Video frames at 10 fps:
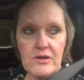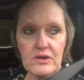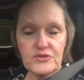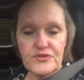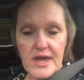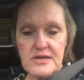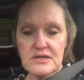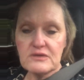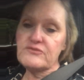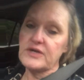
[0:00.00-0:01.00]
Satan
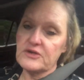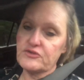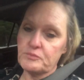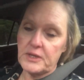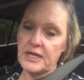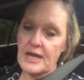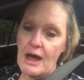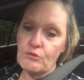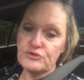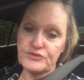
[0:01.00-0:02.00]
convinced me I
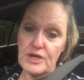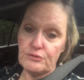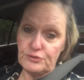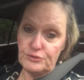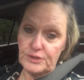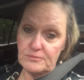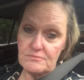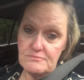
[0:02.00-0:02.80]
was no good.